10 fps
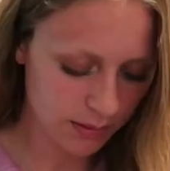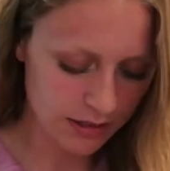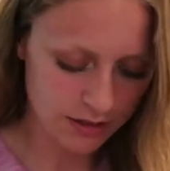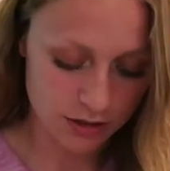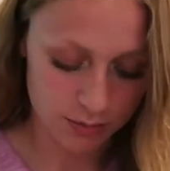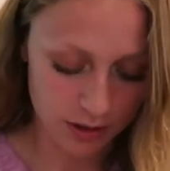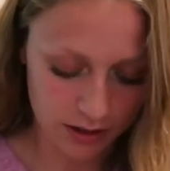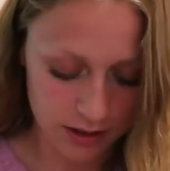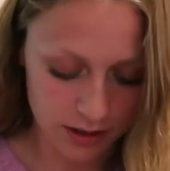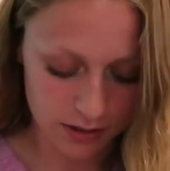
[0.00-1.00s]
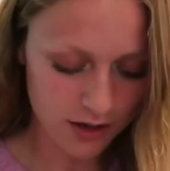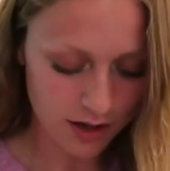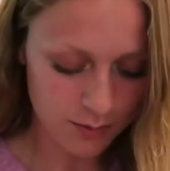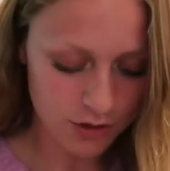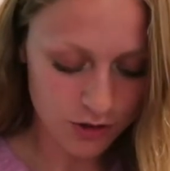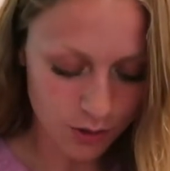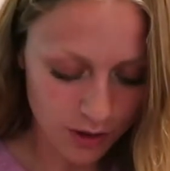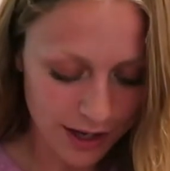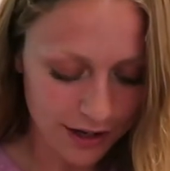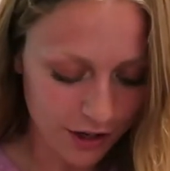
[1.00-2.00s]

I'm guessing to plug it in. I'm so glad